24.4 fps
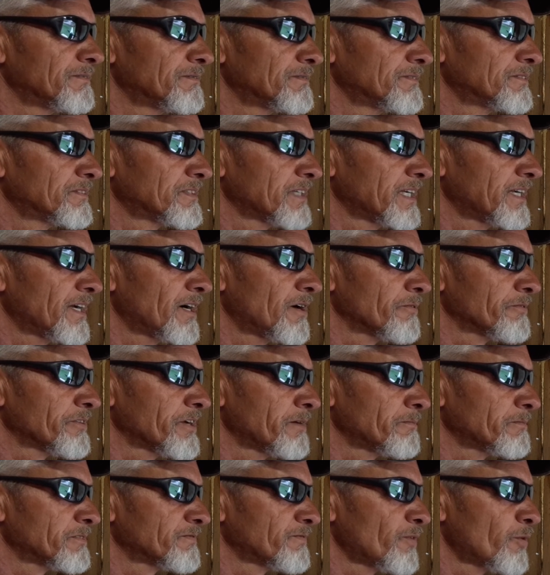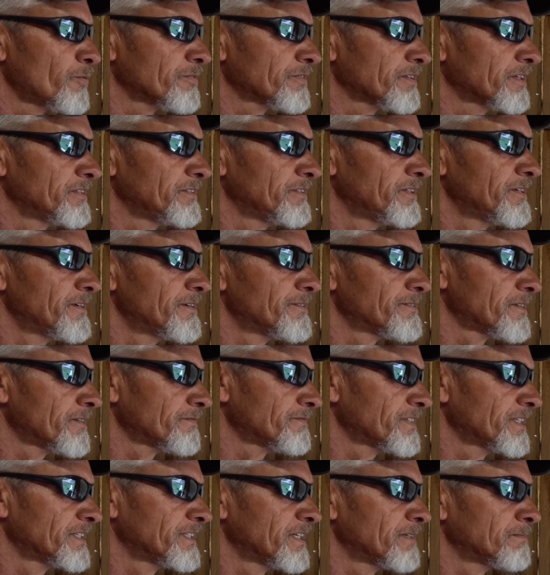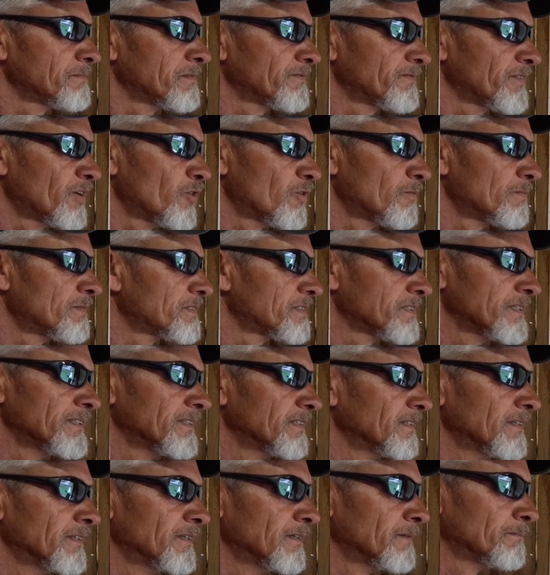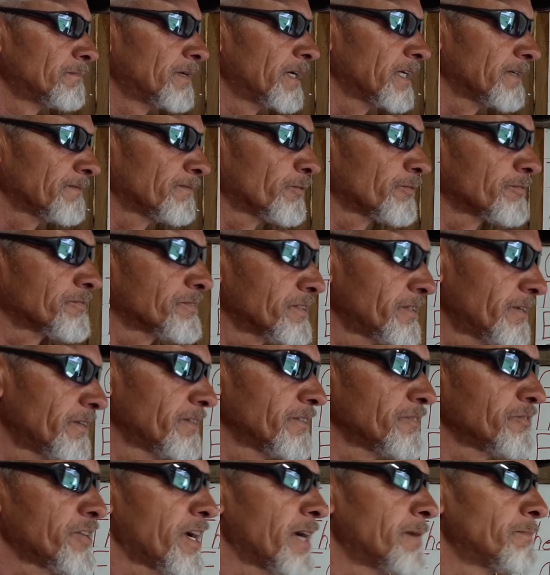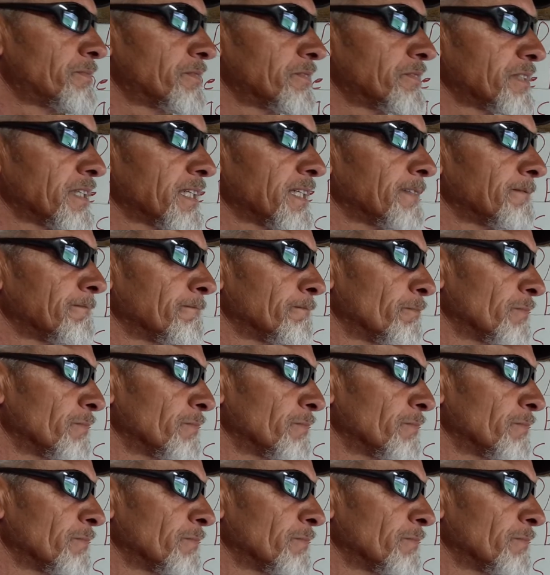She's had all 14 years. I've said that before. Pitiful, sir, in the shape she's in.